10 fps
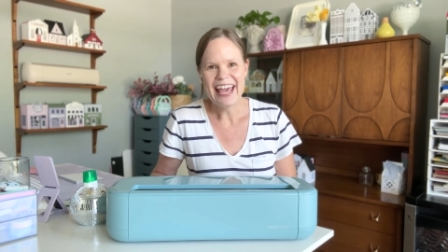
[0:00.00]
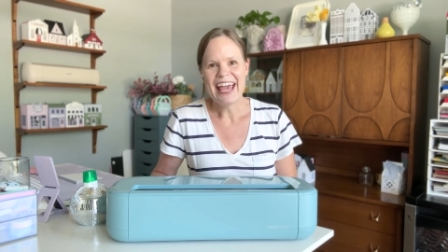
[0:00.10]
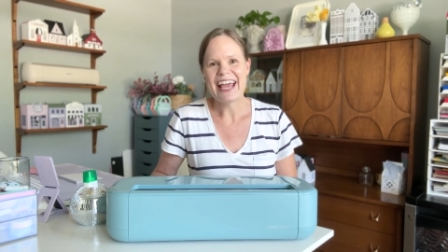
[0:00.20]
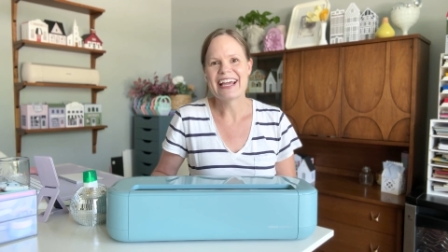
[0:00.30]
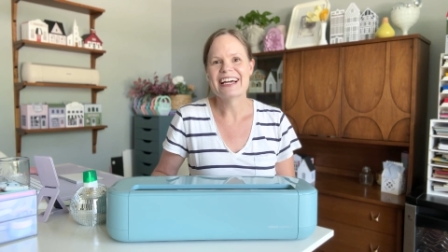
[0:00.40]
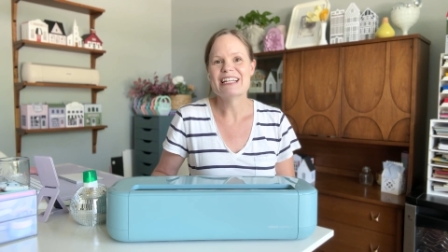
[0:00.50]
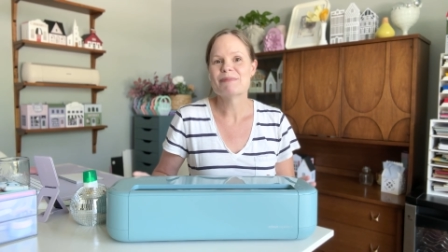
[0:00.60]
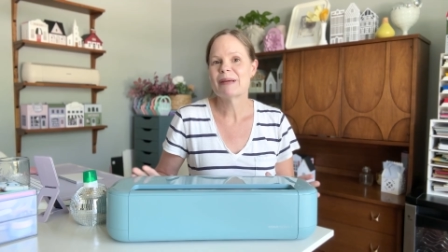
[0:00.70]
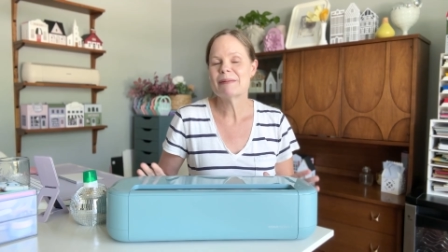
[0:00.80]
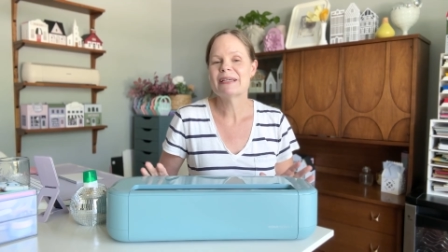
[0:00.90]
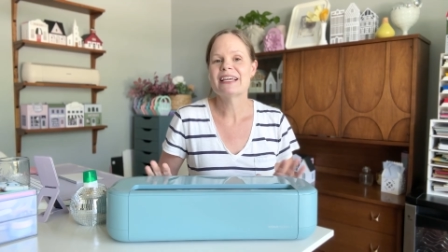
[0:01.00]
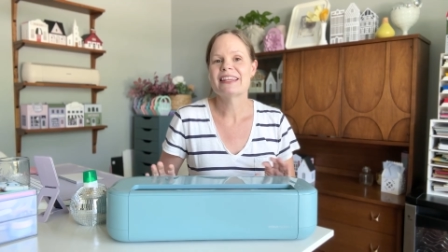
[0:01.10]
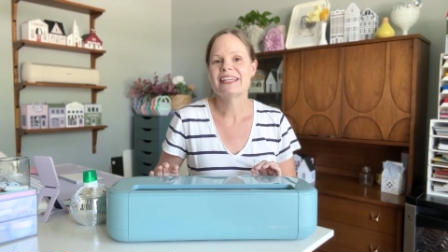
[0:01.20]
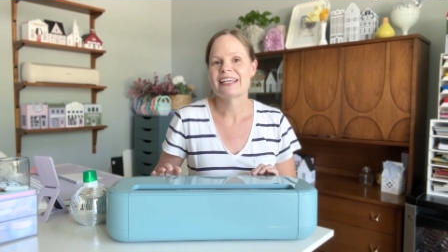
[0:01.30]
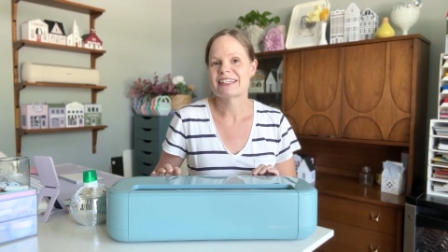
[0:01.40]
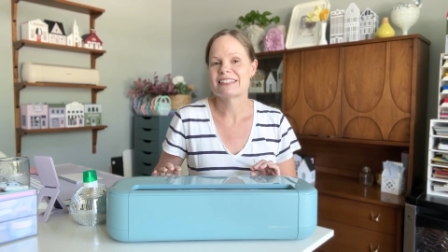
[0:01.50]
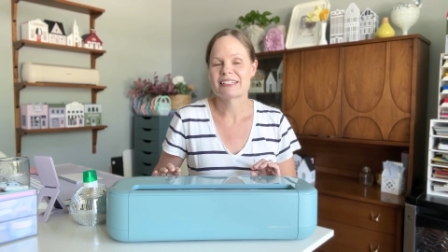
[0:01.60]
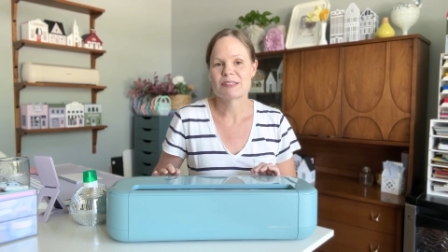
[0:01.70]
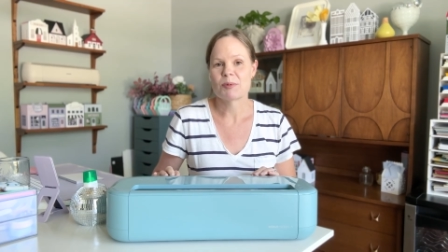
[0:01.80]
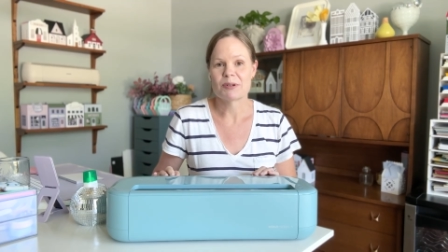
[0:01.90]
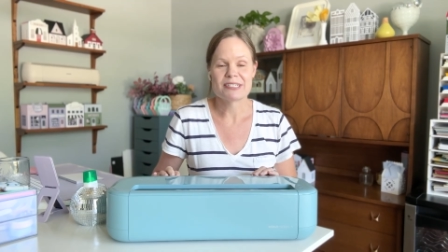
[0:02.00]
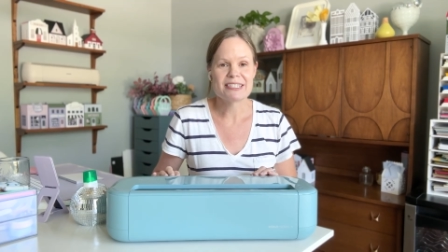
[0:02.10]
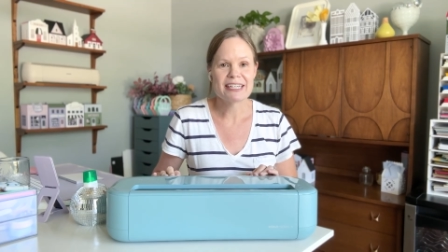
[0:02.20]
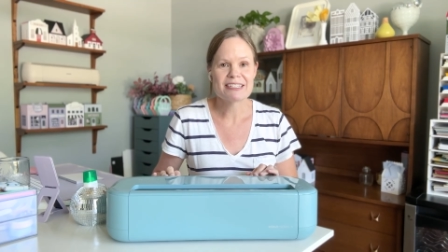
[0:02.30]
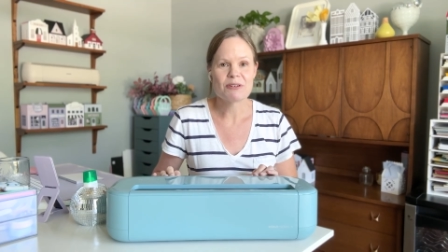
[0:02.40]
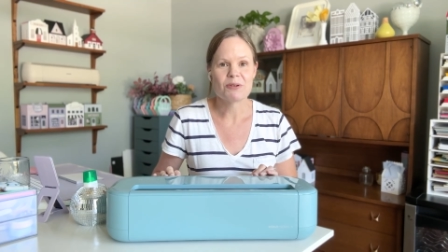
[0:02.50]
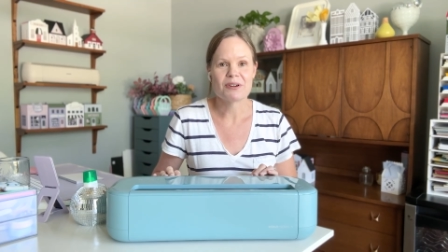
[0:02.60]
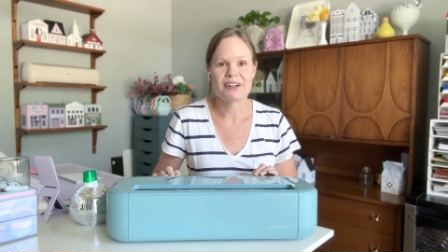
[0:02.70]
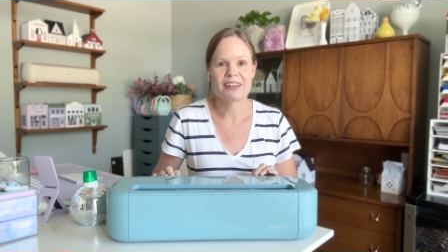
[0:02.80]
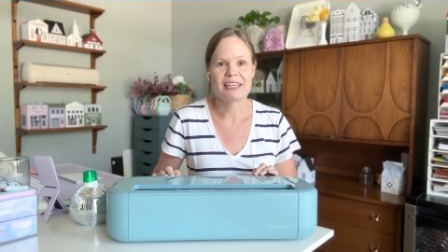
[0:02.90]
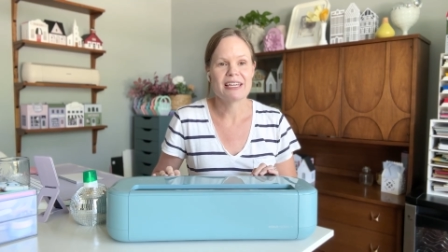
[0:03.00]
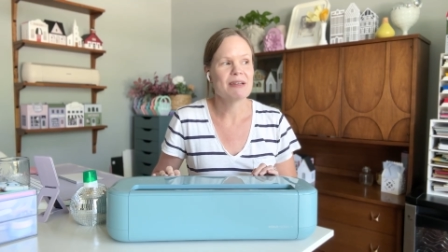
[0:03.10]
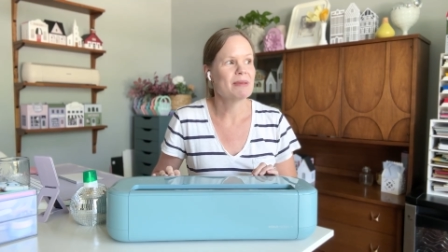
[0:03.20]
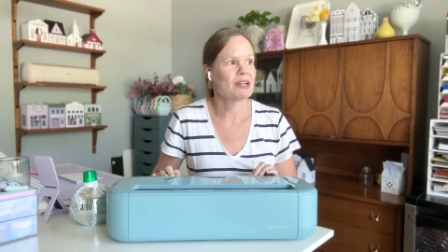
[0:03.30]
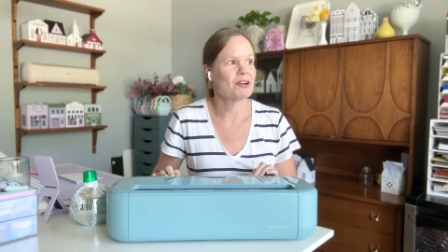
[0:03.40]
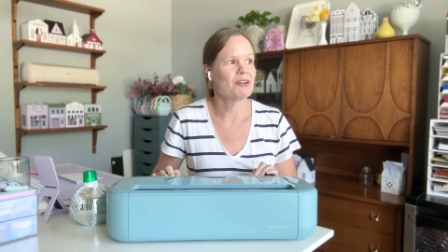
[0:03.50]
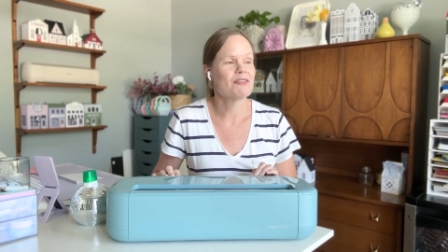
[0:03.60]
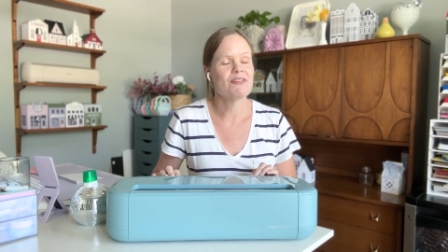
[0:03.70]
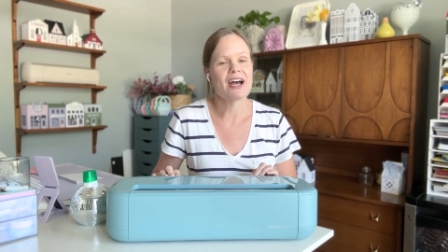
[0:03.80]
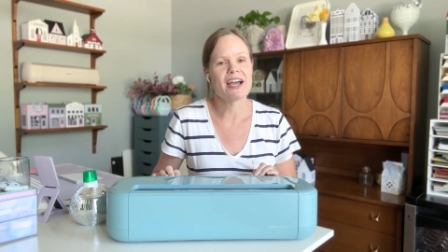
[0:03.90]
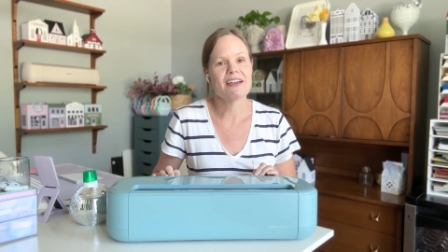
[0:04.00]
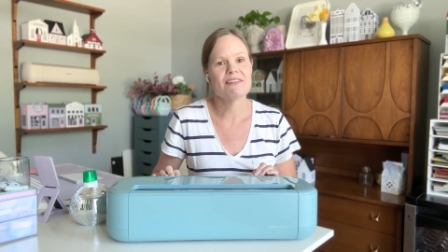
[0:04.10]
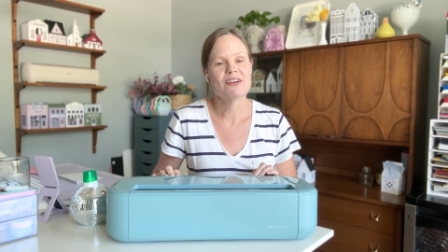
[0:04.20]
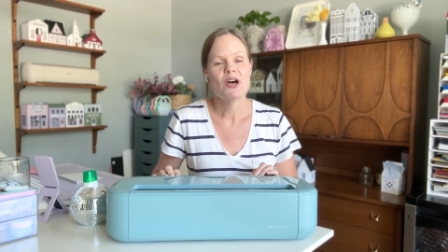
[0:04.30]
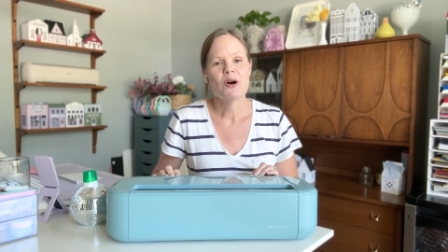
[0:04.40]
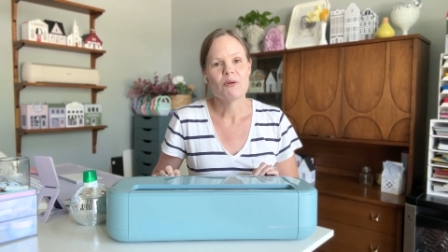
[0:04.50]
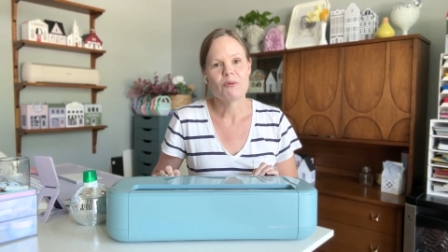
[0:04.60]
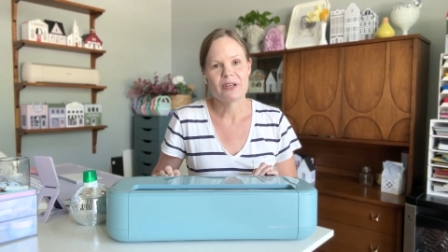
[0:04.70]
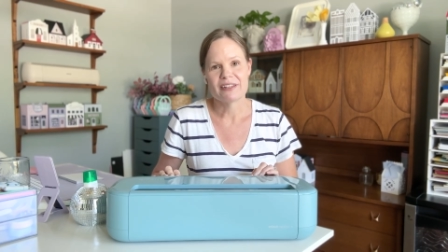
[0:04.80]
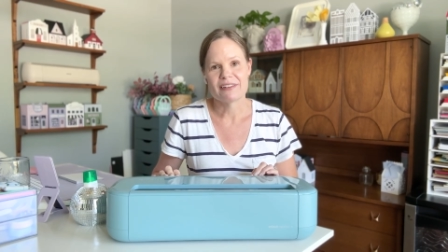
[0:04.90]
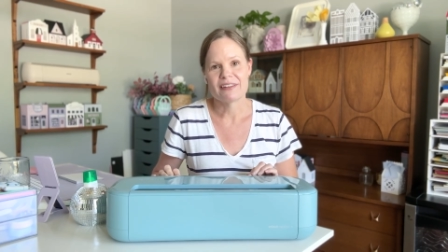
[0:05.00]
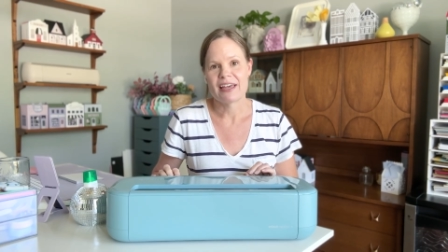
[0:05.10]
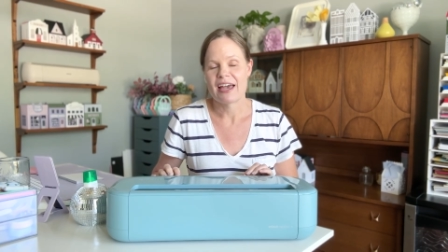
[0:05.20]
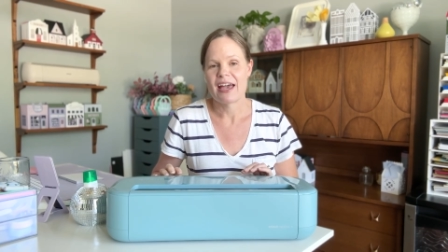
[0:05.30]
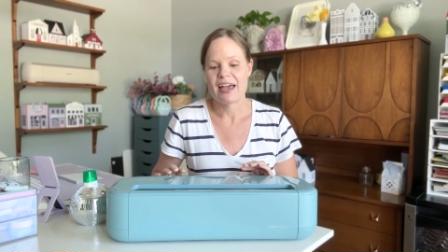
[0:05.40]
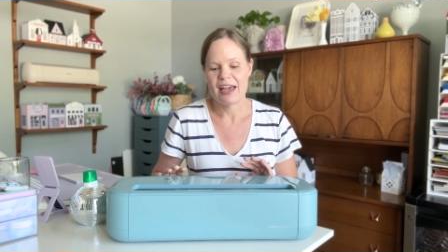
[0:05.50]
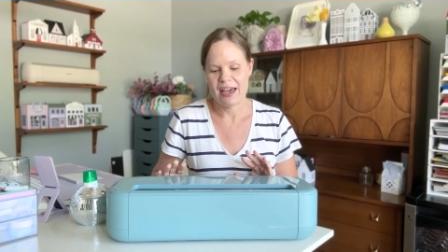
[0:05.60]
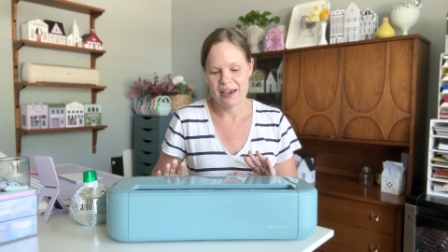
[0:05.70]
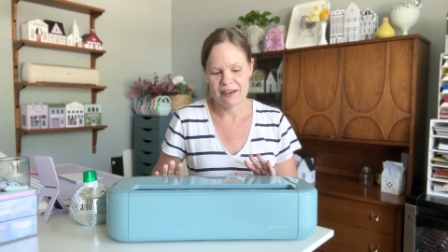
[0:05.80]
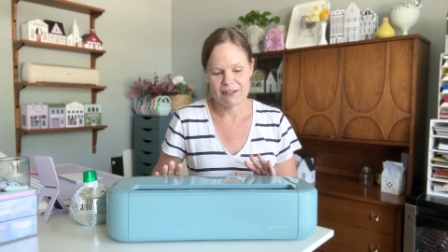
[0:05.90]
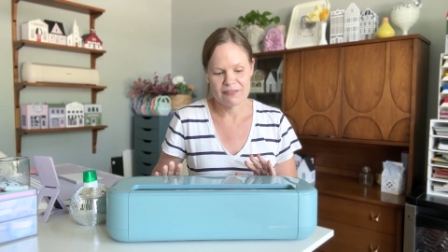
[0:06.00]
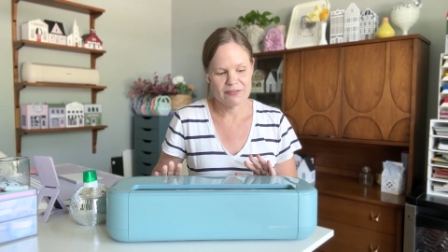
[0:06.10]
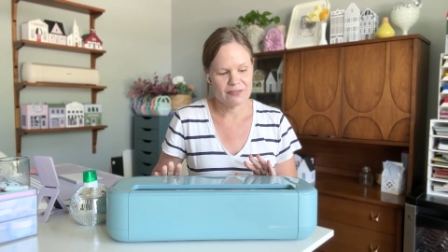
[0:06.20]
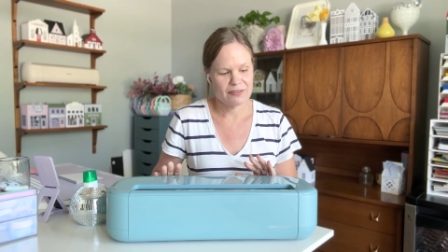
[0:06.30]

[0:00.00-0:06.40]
And maybe the next Explore 6 or the Maker 5 will have